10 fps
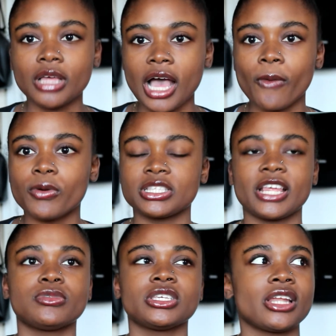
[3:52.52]
I wasn't
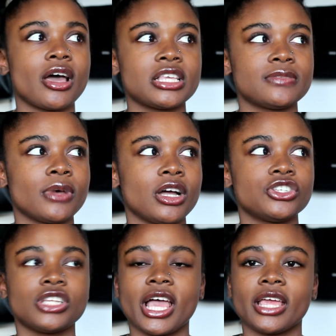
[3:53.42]
able to get out as
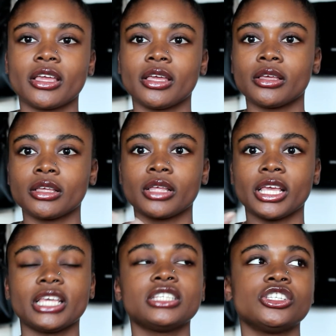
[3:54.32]
much. Like,
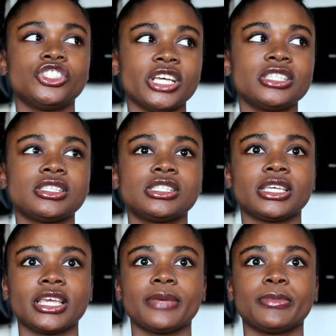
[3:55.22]
it is suggested to
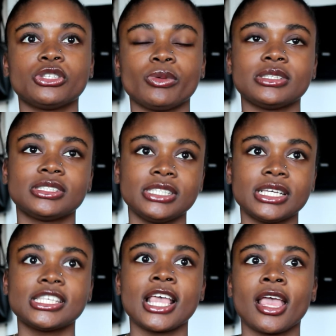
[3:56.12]
get between
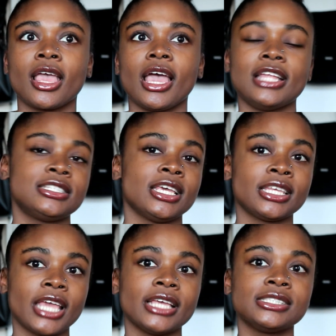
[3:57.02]
6 and
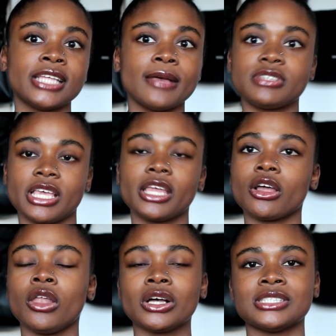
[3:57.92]
10k steps in
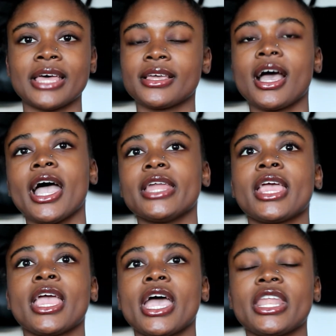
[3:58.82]
alongside the guide,
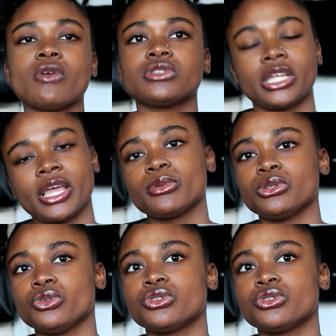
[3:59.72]
and I was unable to do